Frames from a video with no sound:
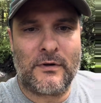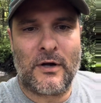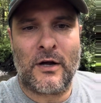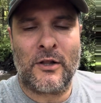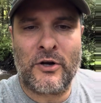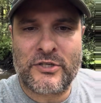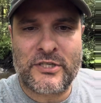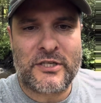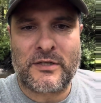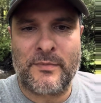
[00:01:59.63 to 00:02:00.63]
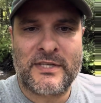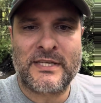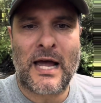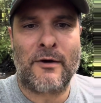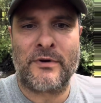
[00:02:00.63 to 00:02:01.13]
alert system, this
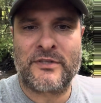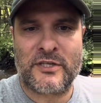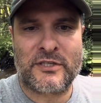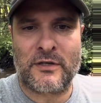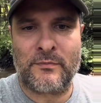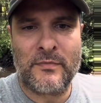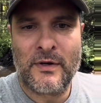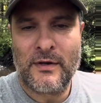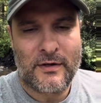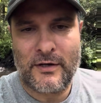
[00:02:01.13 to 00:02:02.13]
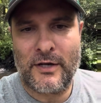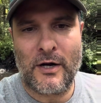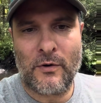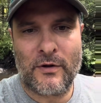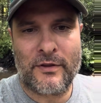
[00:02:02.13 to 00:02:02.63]
siren system,
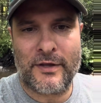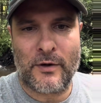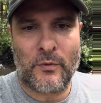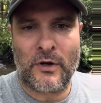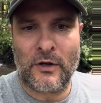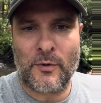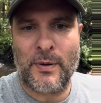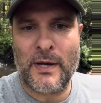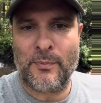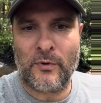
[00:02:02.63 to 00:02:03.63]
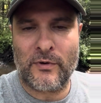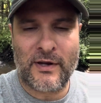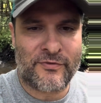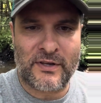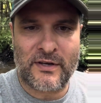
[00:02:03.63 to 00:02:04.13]
that would alert people
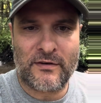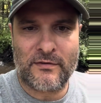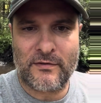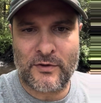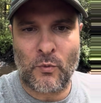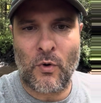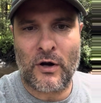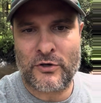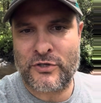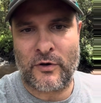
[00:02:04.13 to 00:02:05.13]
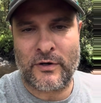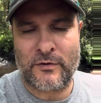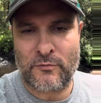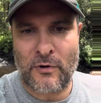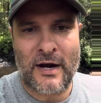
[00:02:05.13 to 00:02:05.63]
if the water started
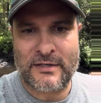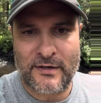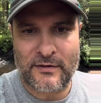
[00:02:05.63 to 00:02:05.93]
rising.